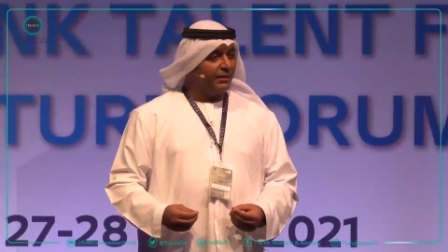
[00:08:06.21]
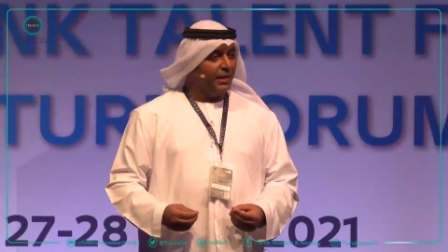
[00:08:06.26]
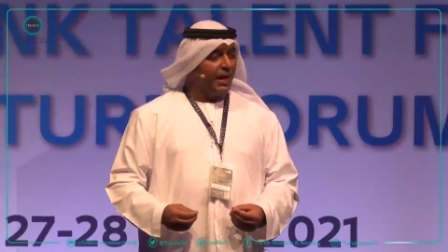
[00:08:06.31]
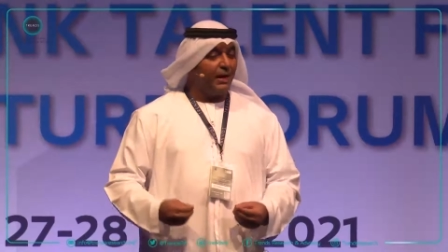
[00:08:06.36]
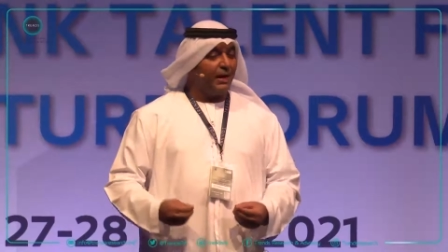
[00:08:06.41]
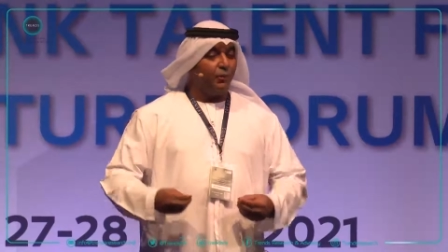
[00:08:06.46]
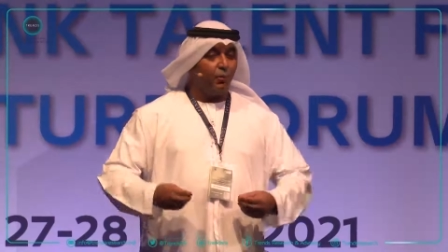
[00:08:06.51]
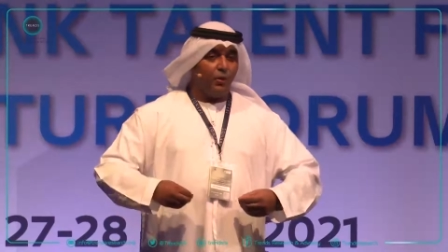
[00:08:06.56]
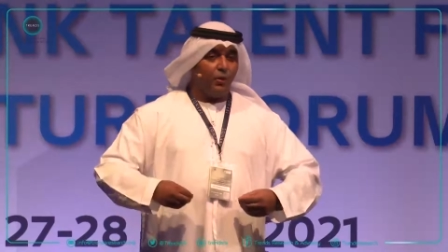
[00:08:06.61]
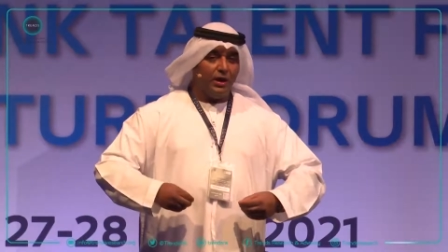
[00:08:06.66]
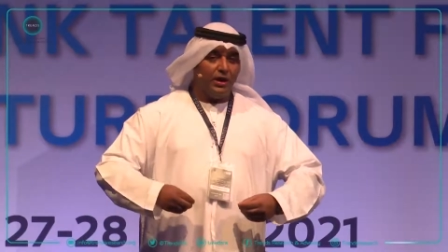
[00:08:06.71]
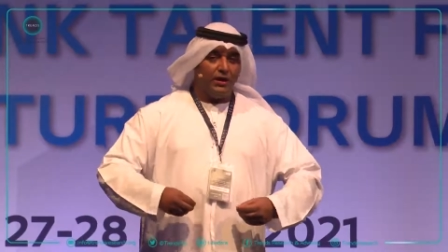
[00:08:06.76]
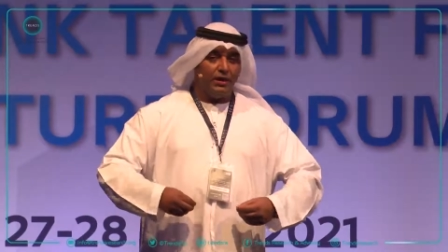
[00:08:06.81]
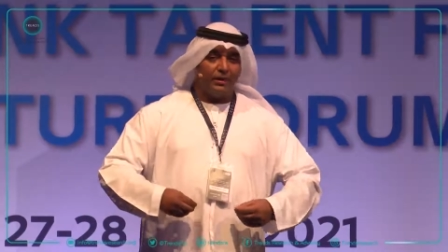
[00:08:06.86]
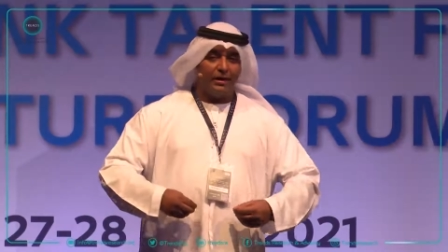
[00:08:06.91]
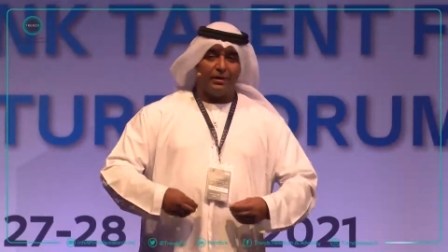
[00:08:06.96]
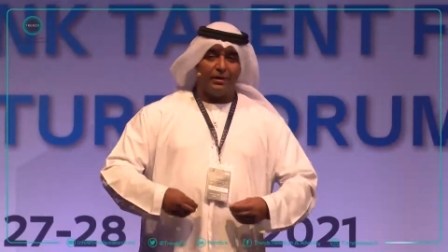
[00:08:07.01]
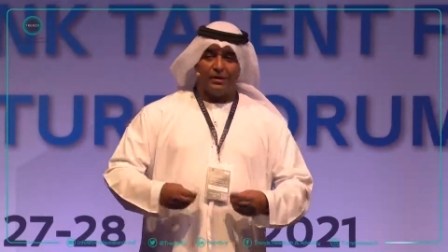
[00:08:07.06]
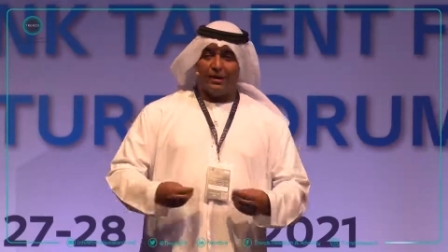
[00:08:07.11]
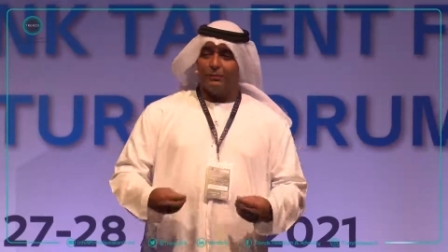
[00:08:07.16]
and we
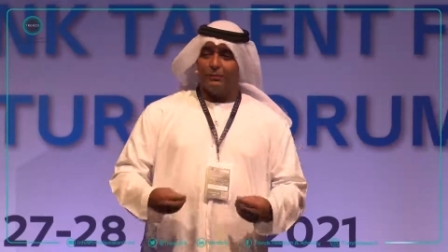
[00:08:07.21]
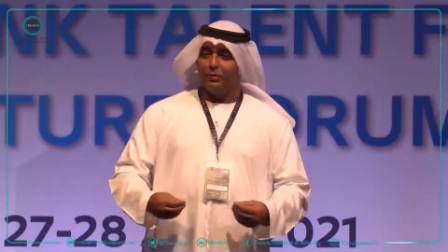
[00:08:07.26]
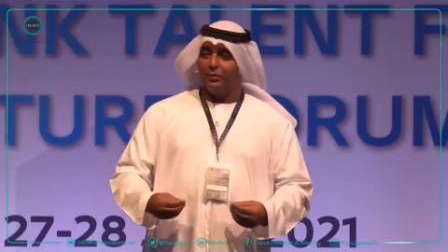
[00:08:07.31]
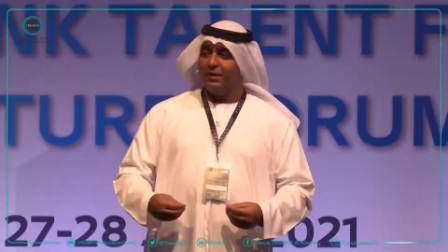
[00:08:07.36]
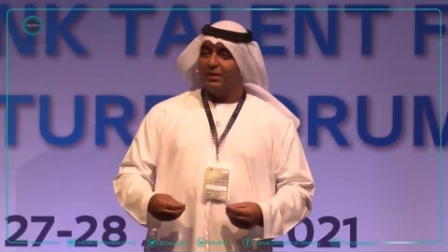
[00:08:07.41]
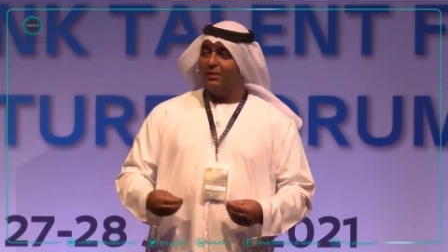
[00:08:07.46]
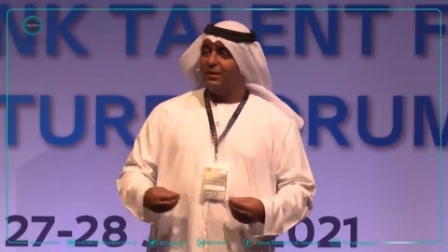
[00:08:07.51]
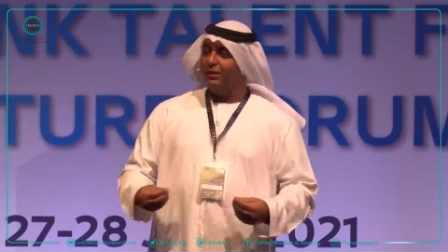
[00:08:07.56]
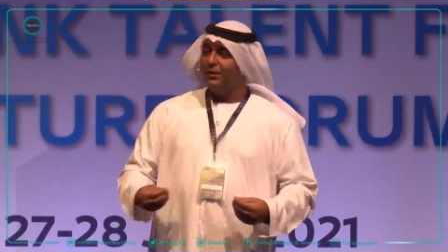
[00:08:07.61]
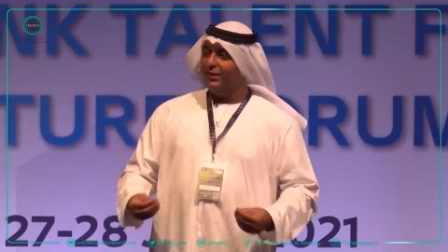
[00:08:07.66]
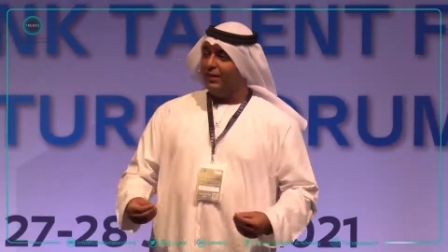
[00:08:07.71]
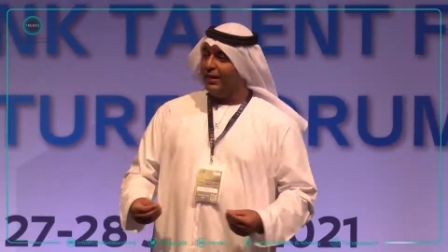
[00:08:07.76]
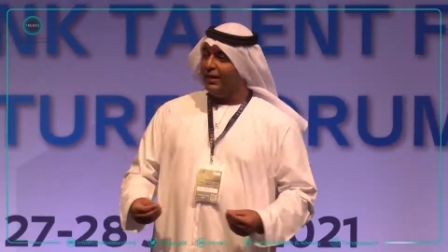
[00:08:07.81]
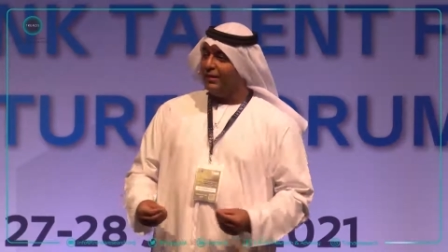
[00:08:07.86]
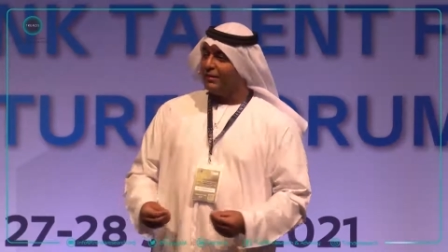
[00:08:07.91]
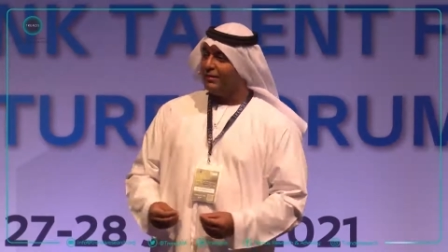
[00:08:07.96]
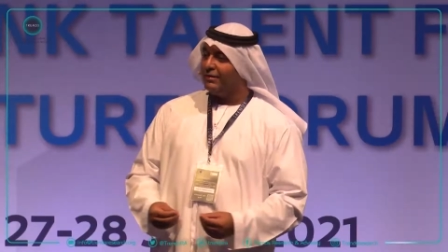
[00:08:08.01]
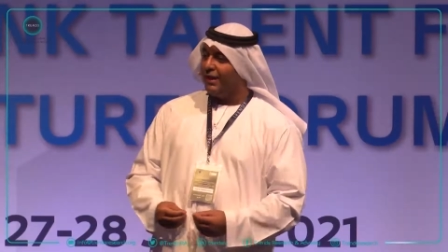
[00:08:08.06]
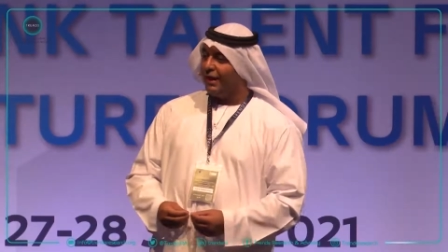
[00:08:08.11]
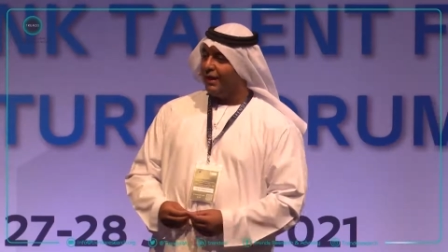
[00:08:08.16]
claim to be the
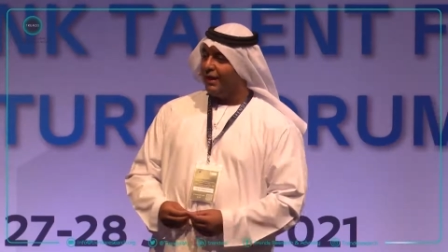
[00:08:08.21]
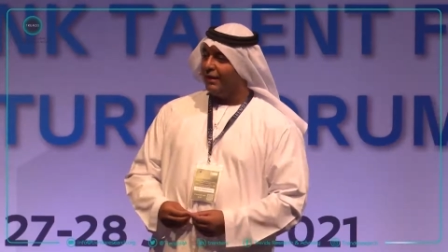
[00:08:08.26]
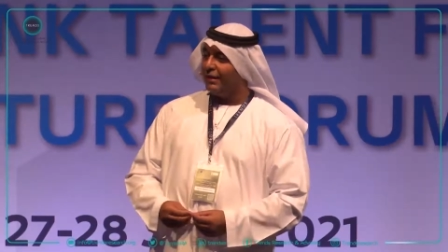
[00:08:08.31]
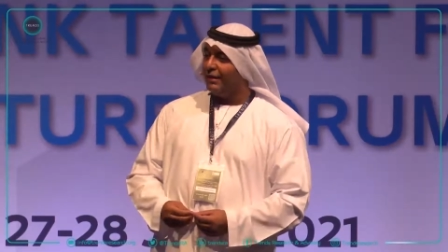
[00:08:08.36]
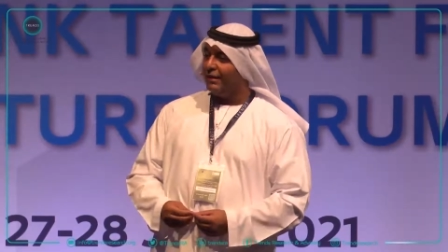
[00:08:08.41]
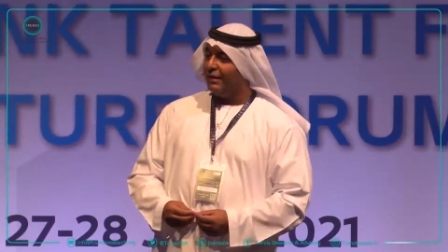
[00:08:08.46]
think tank,